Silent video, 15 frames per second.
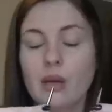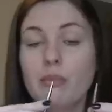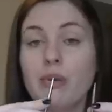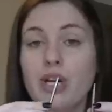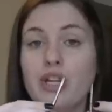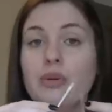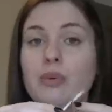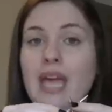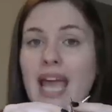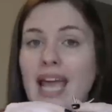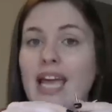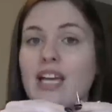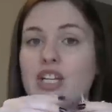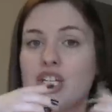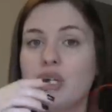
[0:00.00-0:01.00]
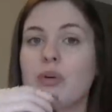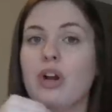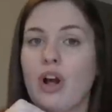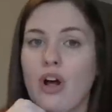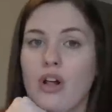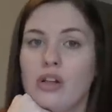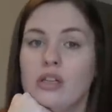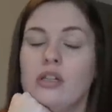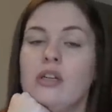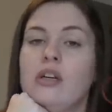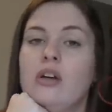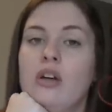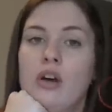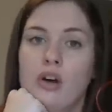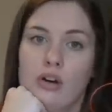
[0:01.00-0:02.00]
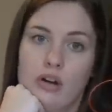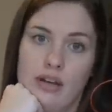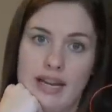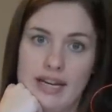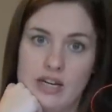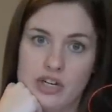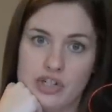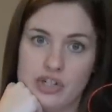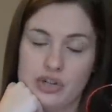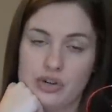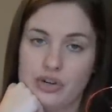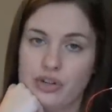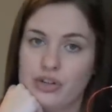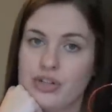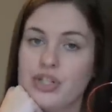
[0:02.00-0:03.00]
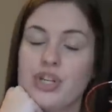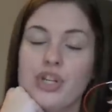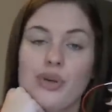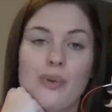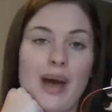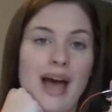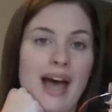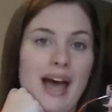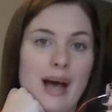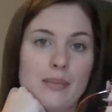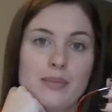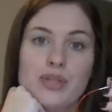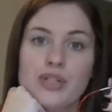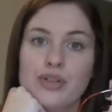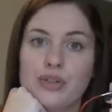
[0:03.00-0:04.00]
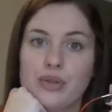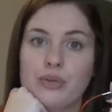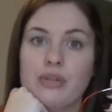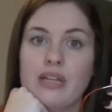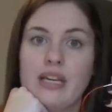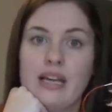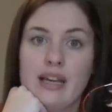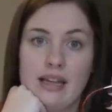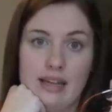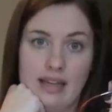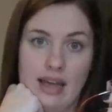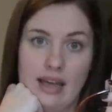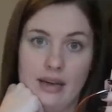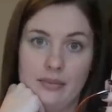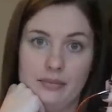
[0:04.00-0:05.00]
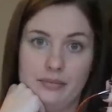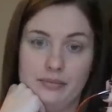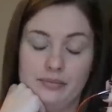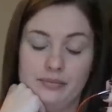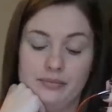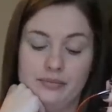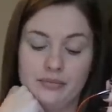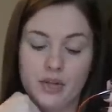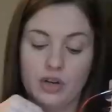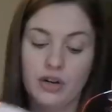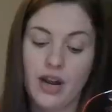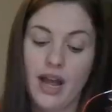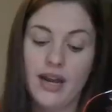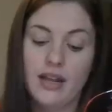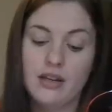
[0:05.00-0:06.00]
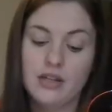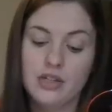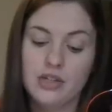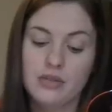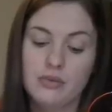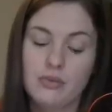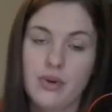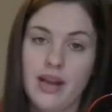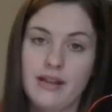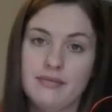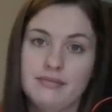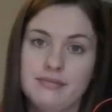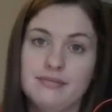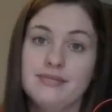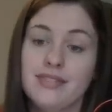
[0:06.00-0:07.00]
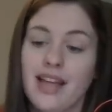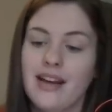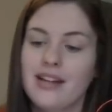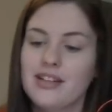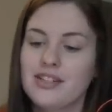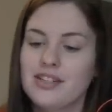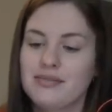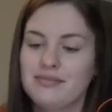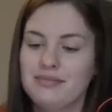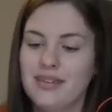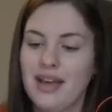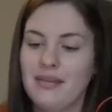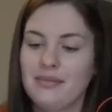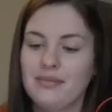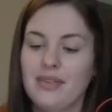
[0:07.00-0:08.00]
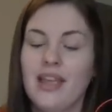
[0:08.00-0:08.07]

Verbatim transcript: but you can do it all on 8 inch circulars. You absolutely can. Or 9 inch, right? 9 inch? Yeah.